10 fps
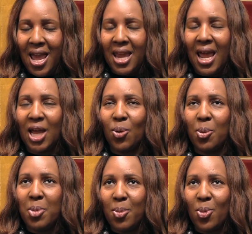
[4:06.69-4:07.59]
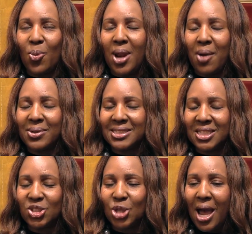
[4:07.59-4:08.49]
And I can remember when I was
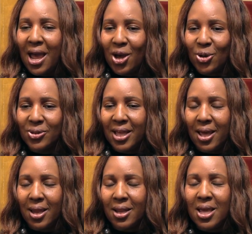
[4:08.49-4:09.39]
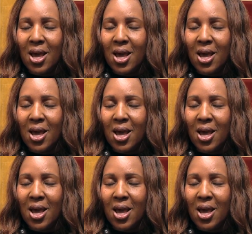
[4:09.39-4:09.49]
a child that